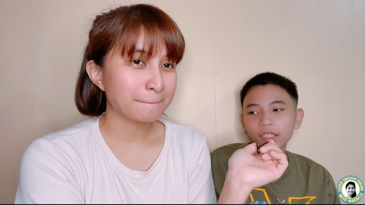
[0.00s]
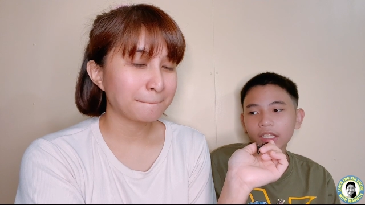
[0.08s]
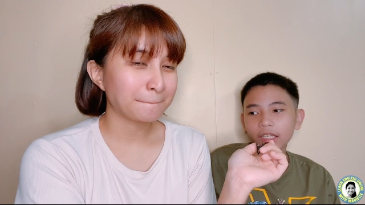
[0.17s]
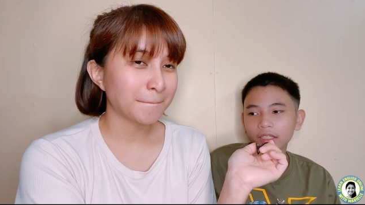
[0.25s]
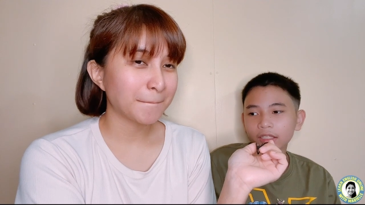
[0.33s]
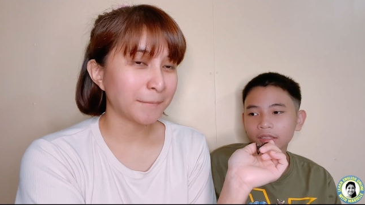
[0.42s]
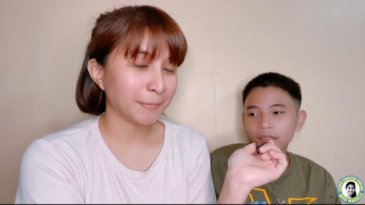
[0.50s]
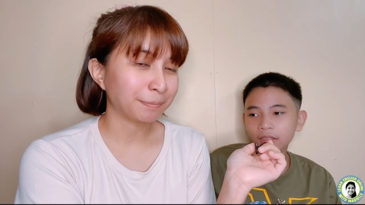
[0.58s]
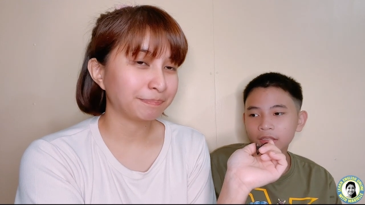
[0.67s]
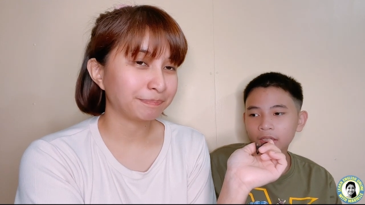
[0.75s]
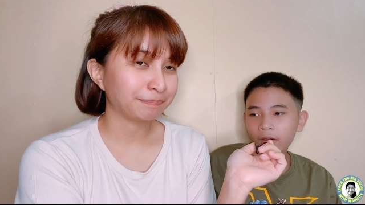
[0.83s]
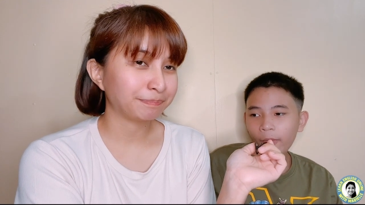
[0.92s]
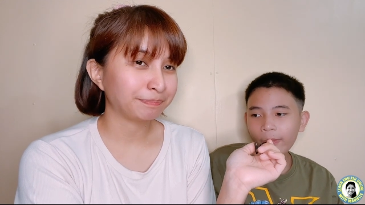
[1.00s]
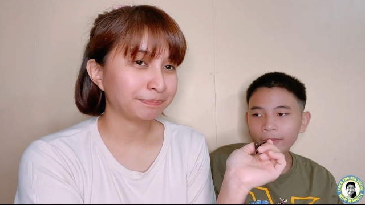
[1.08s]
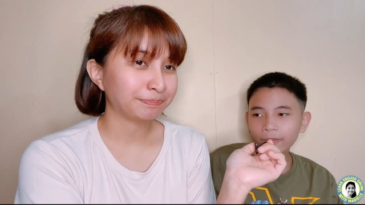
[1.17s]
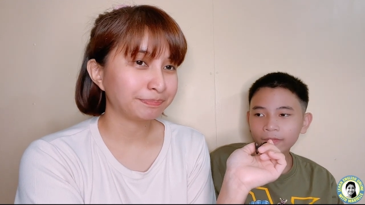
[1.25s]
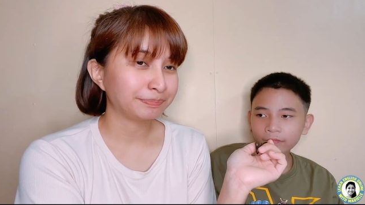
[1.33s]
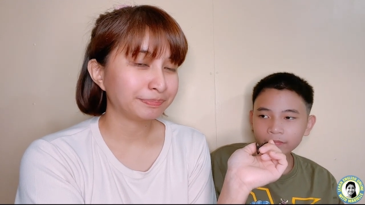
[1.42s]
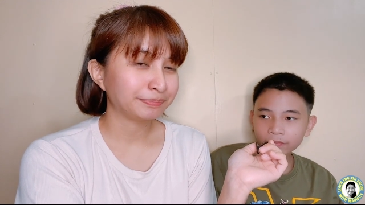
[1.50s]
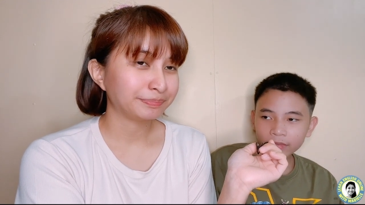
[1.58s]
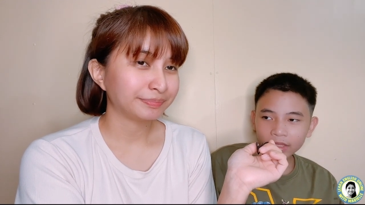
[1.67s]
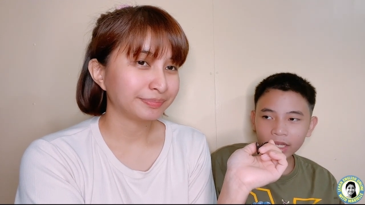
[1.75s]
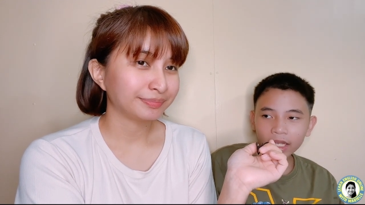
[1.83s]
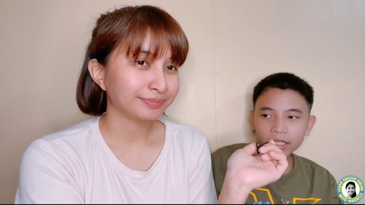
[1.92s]
Speaker 1: thing.
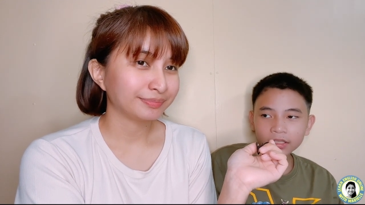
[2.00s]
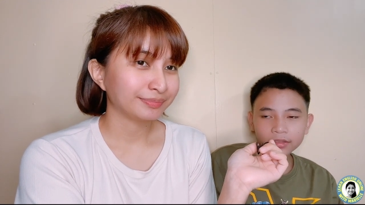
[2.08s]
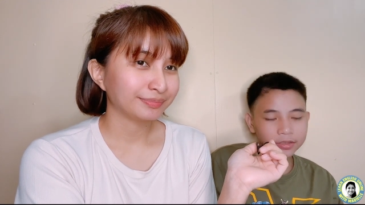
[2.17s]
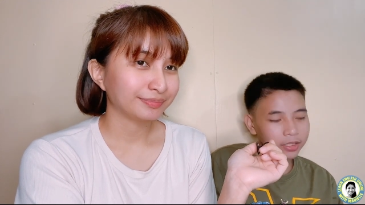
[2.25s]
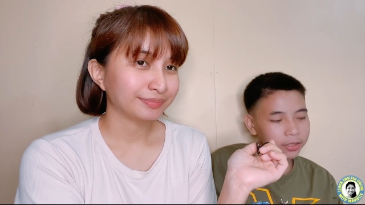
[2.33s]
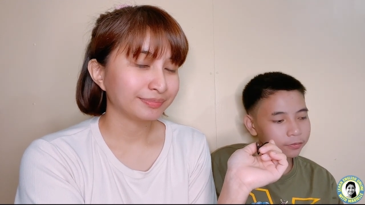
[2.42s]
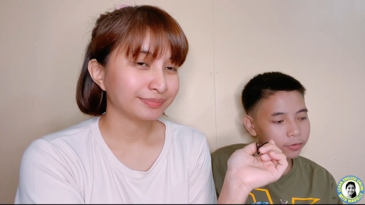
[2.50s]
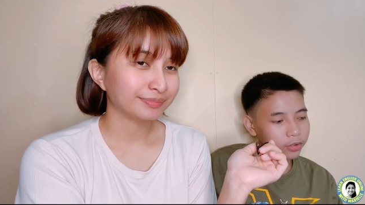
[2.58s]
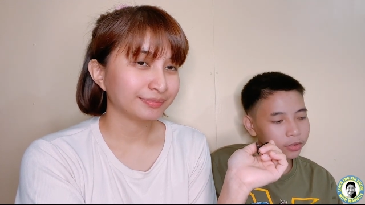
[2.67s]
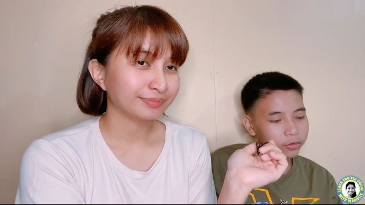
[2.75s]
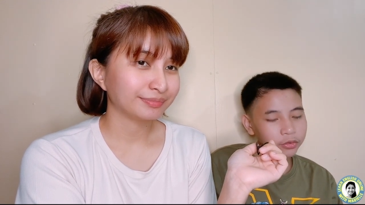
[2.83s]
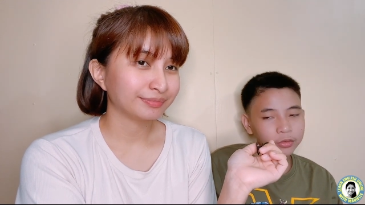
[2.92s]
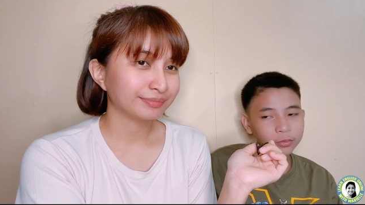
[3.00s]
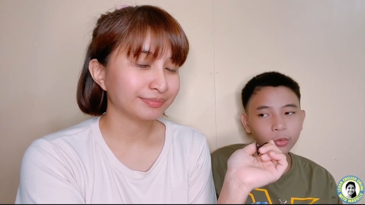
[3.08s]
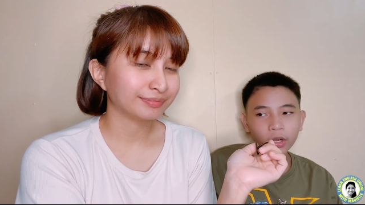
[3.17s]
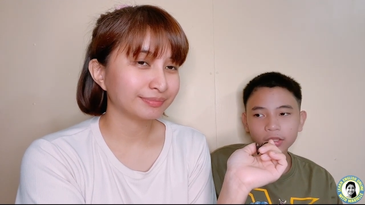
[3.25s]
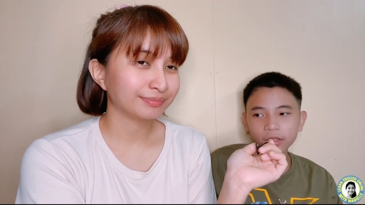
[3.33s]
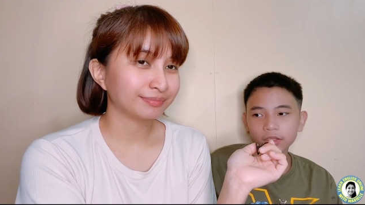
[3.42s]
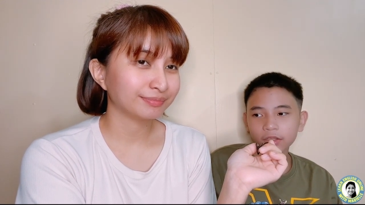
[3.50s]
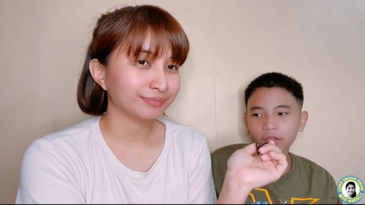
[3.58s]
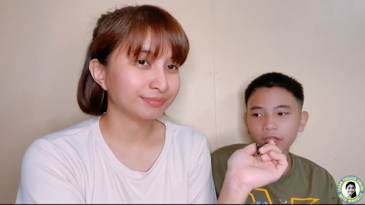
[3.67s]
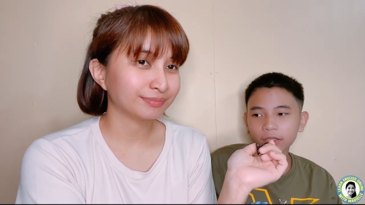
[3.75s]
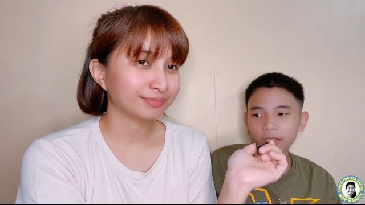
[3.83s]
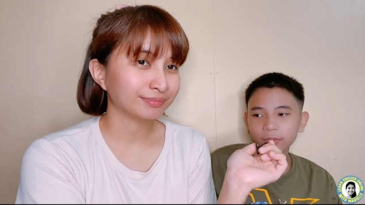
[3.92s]
I- If you want to
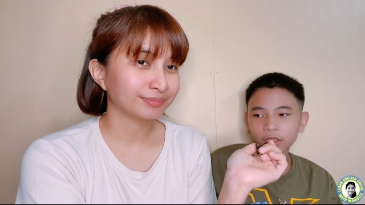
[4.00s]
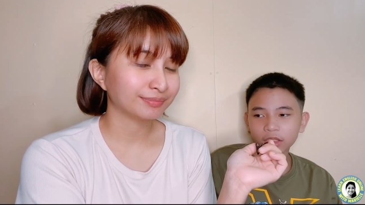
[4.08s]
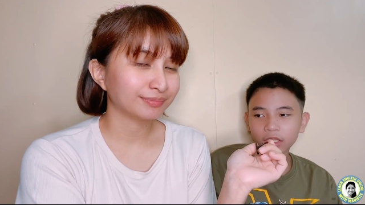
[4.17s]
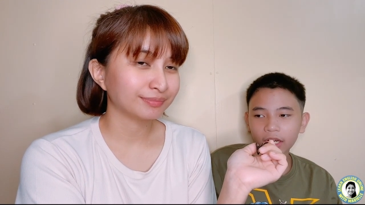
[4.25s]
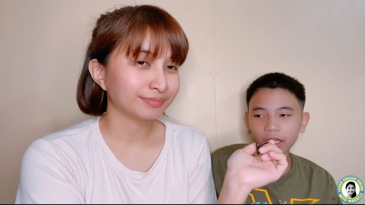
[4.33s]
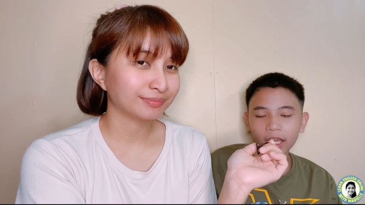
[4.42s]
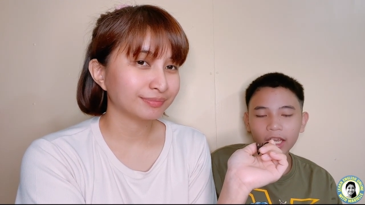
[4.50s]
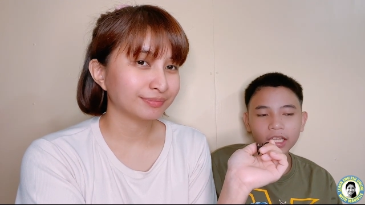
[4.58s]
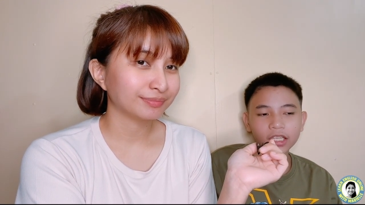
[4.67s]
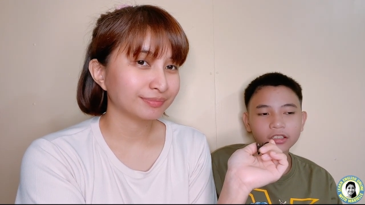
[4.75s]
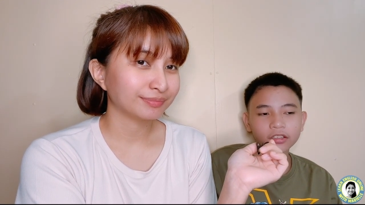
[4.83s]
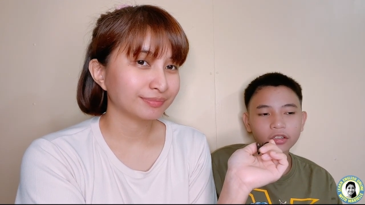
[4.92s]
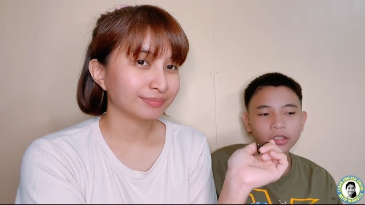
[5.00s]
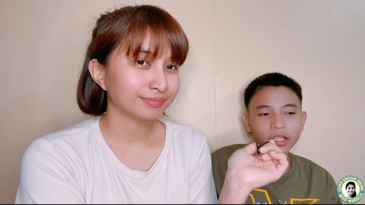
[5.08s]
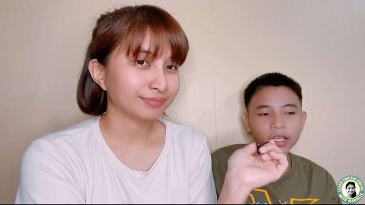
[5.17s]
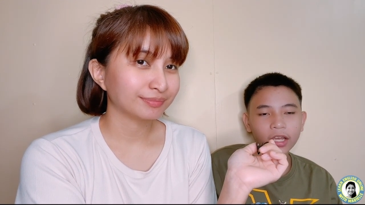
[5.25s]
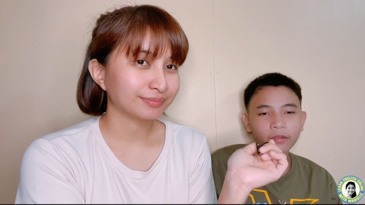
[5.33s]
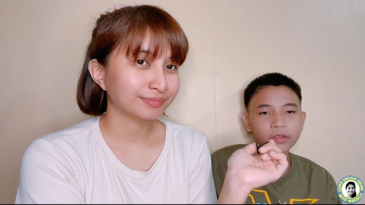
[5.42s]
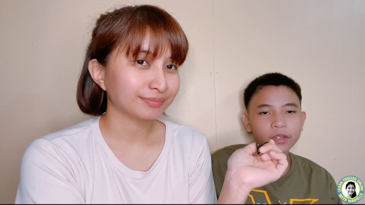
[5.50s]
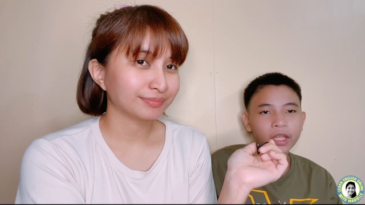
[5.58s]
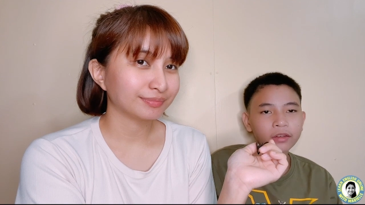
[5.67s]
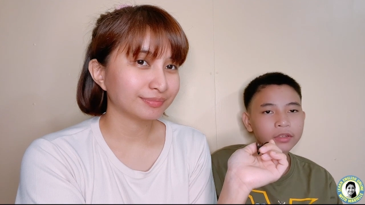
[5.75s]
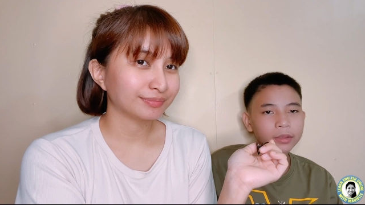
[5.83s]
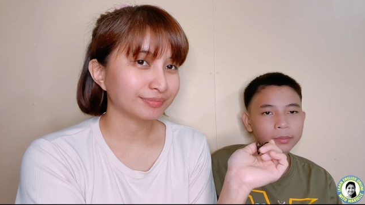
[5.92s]
know I am shy, I literally have
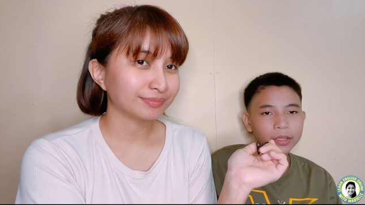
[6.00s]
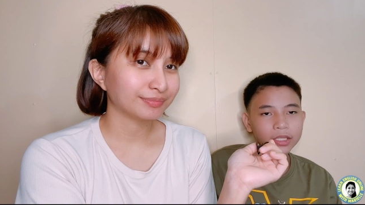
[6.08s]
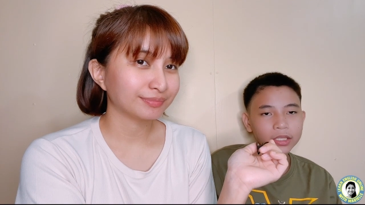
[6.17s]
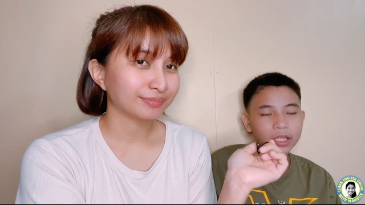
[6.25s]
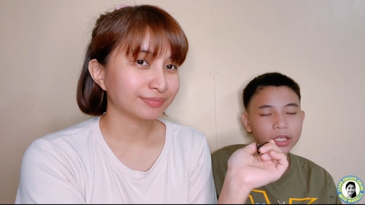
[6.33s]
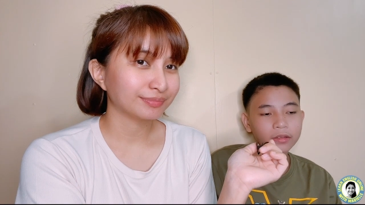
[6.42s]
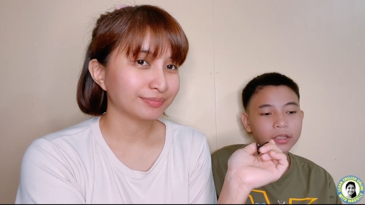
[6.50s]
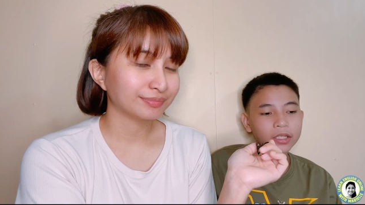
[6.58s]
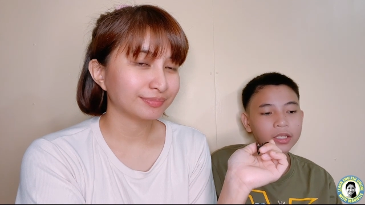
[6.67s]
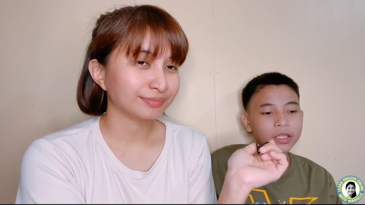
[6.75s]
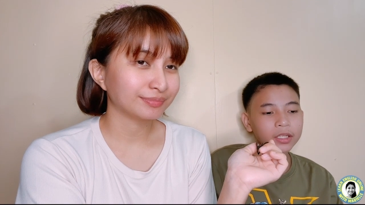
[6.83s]
never made a